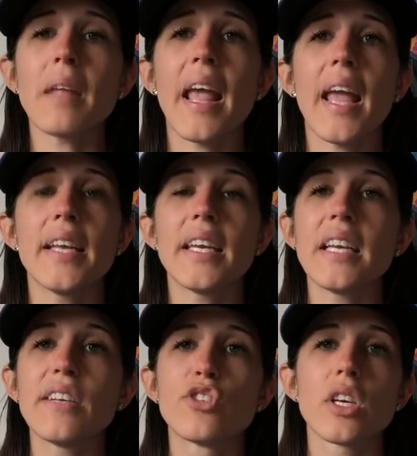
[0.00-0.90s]
and
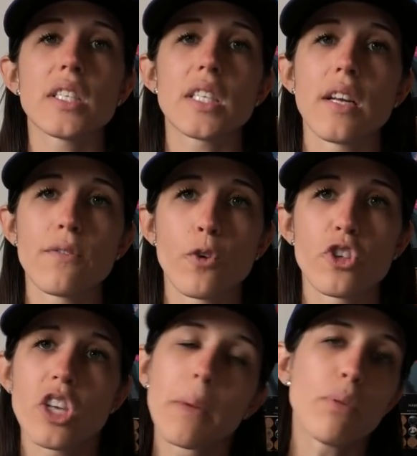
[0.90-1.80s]
he just
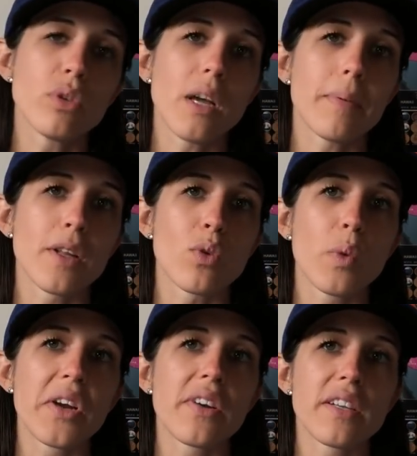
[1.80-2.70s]
unfortunately pulled up a little
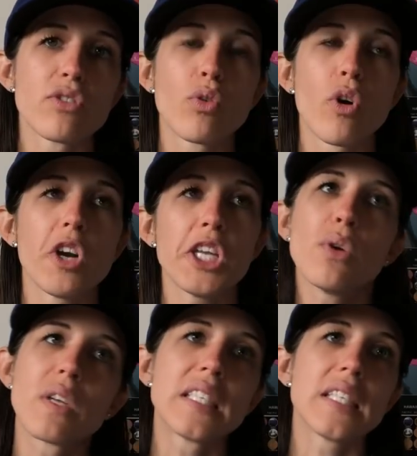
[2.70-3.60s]
weird. His groin,
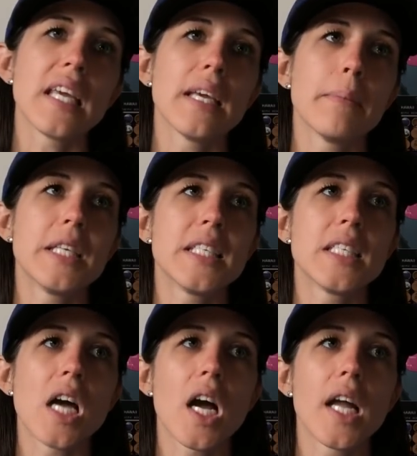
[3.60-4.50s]
you could see him. It
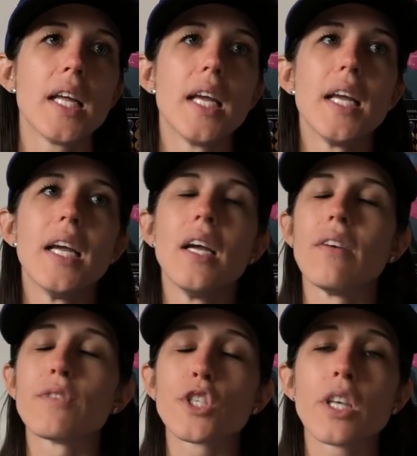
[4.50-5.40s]
did not,
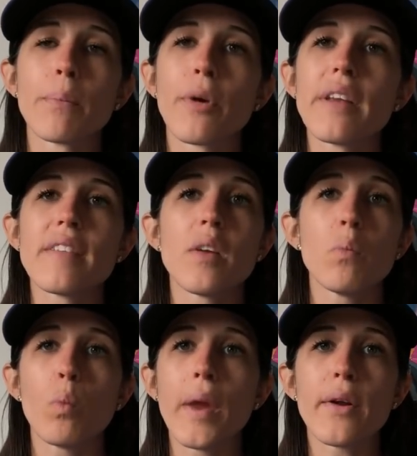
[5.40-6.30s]
for some
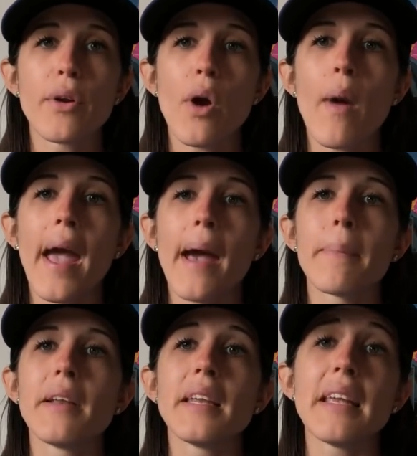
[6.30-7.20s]
reason, we don't know what
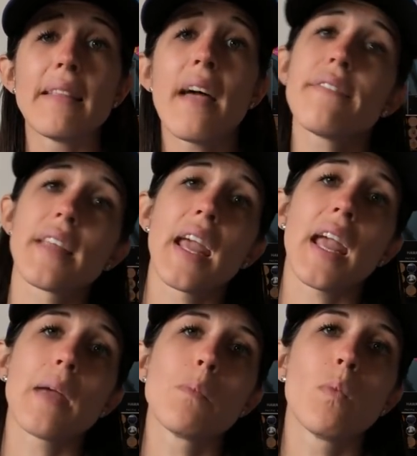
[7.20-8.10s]
happened. He left the
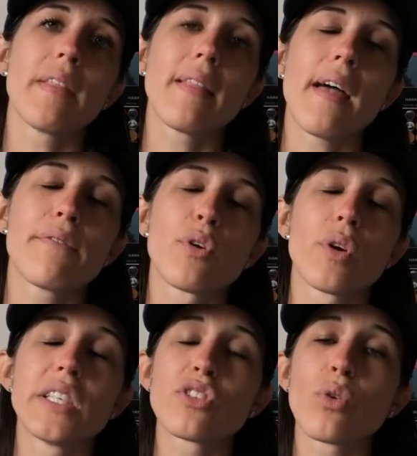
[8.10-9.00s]
game with left
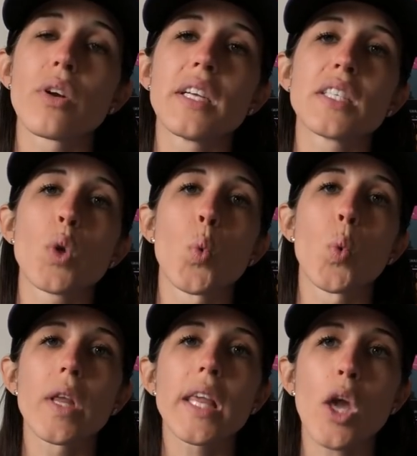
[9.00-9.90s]
groin soreness,
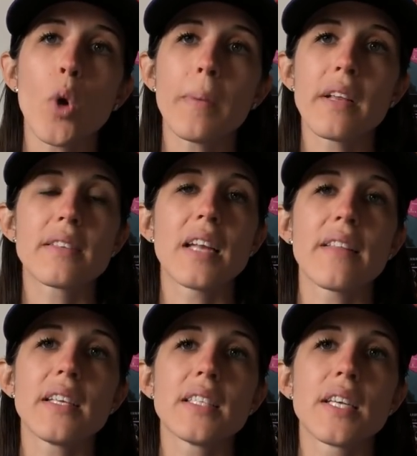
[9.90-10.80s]
really hoping it's
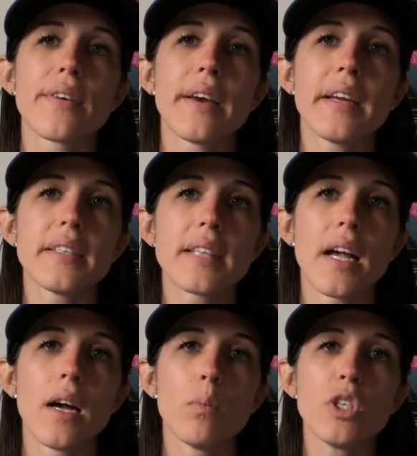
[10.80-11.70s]
nothing serious.
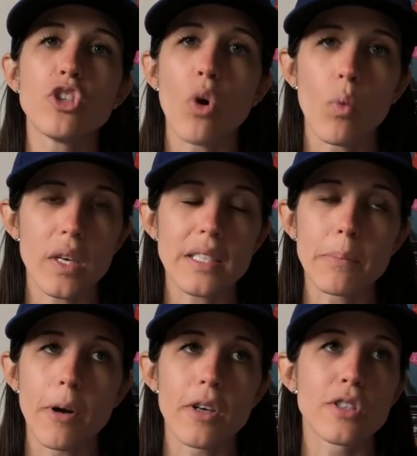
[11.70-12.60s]
We don't want to
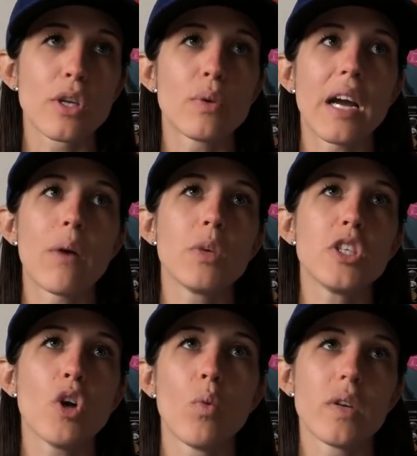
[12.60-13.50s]
see Barnes go down. We
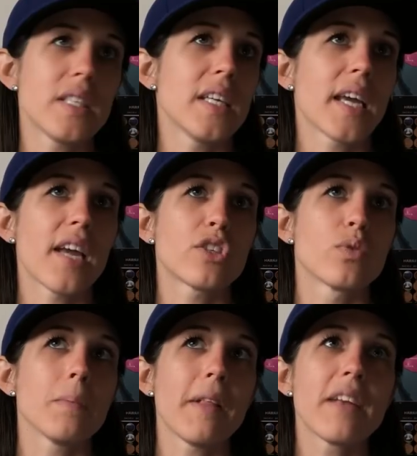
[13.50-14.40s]
don't want to see a catcher
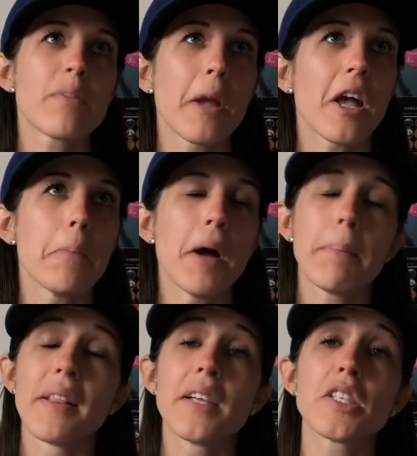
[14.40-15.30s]
replacement come
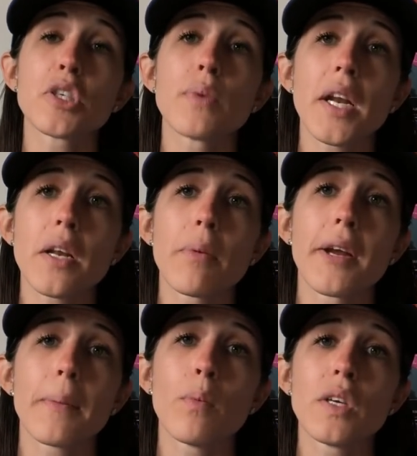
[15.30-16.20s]
up unless they're ready to
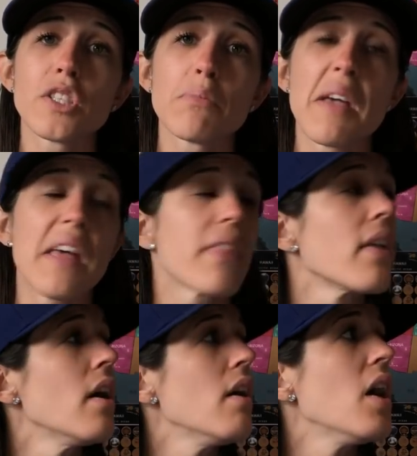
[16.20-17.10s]
bring up Will
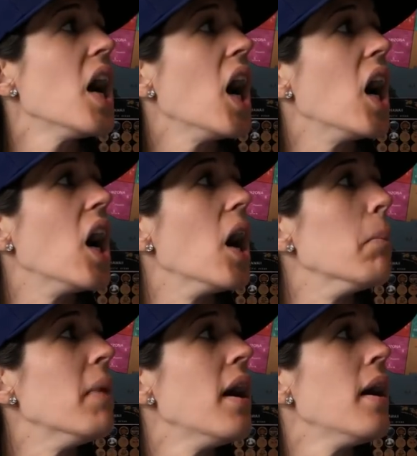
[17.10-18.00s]
Smith.
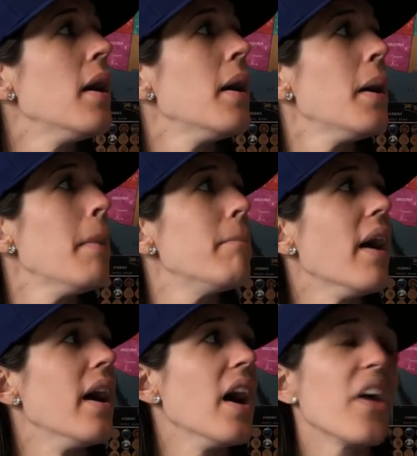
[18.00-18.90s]

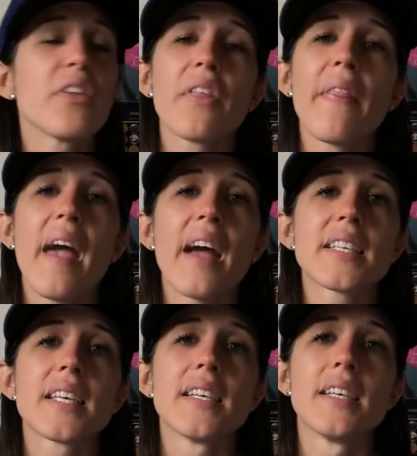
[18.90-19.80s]
But other than
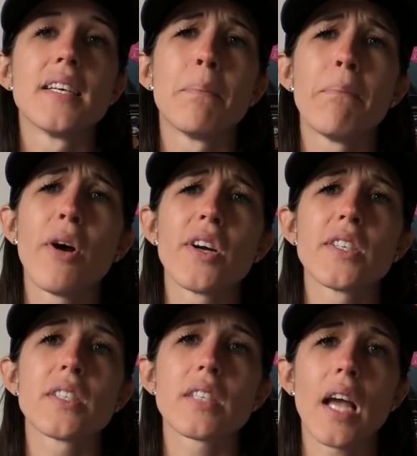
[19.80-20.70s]
that,
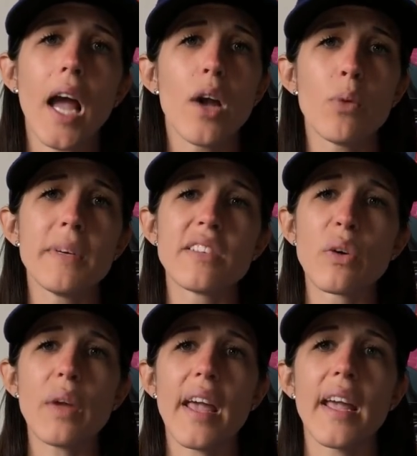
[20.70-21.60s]
Barnes, I hope he's
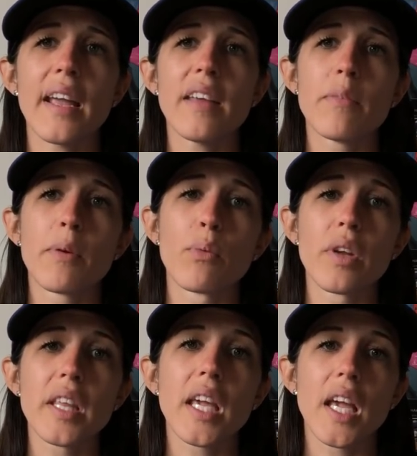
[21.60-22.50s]
okay. He's been
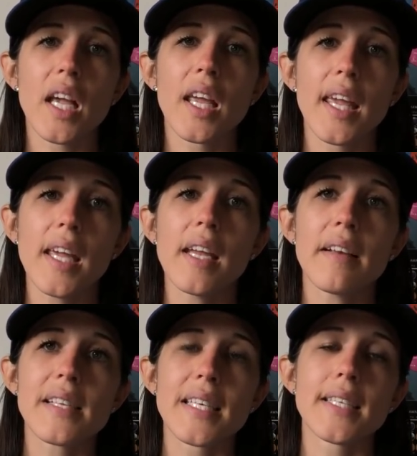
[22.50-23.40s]
really key
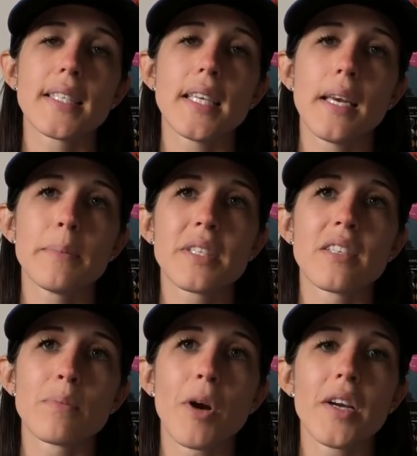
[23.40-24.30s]
to this team
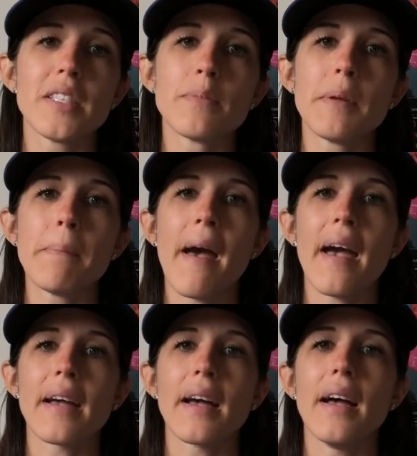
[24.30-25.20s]
since Martin has been
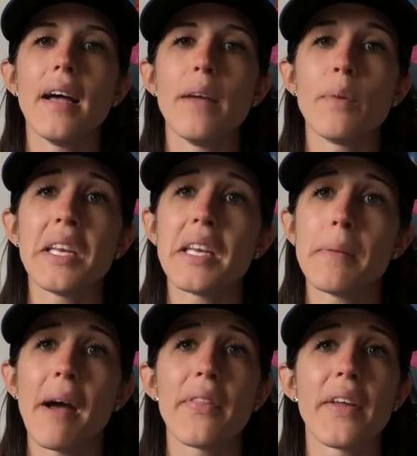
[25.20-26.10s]
back, and we need
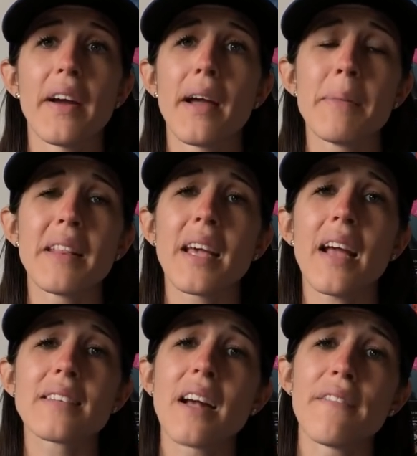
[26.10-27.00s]
him out there. I mean, the
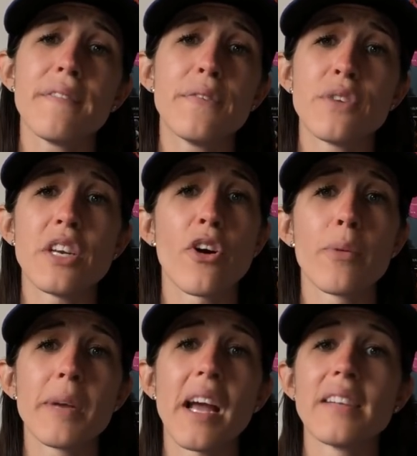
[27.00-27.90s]
guy's got 15
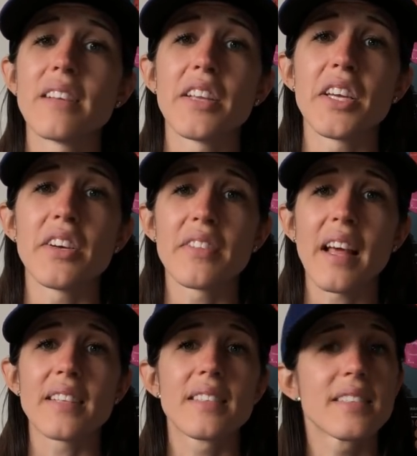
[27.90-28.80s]
RBIs on the year.
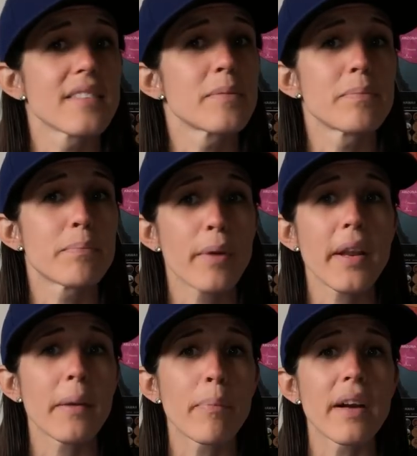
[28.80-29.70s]
That's
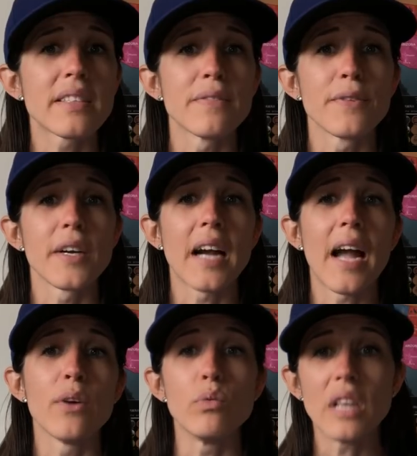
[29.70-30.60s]
pretty impressive for a
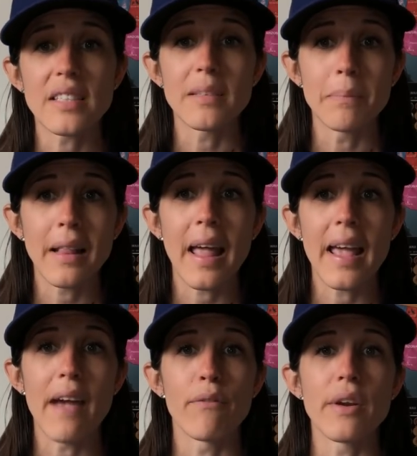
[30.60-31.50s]
guy who doesn't
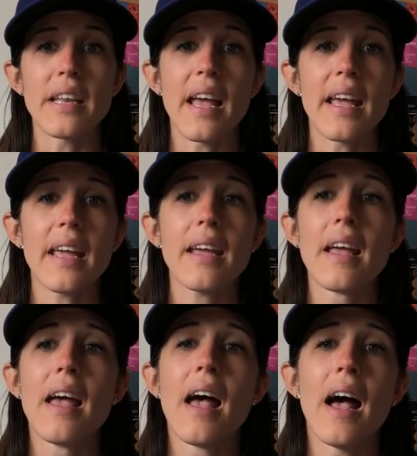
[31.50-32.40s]
play every day,
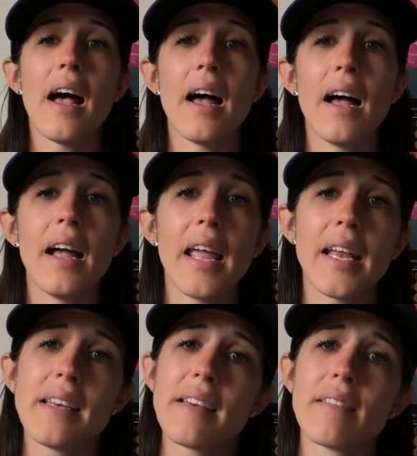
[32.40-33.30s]

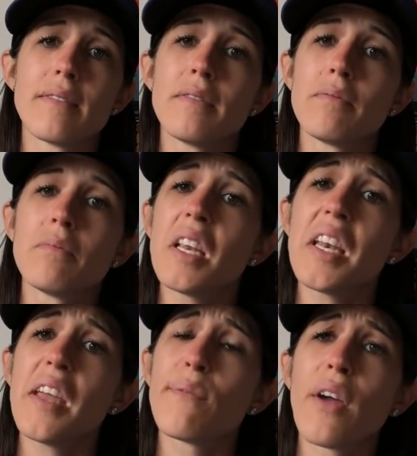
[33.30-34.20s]
and he
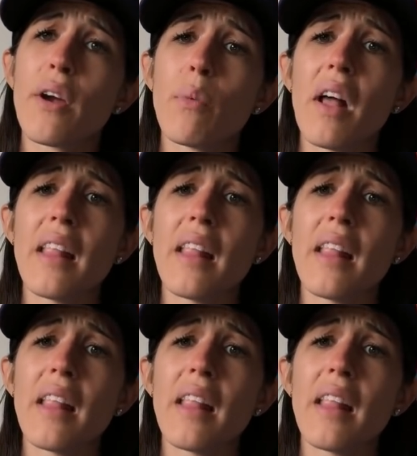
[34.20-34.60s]
didn't hit very well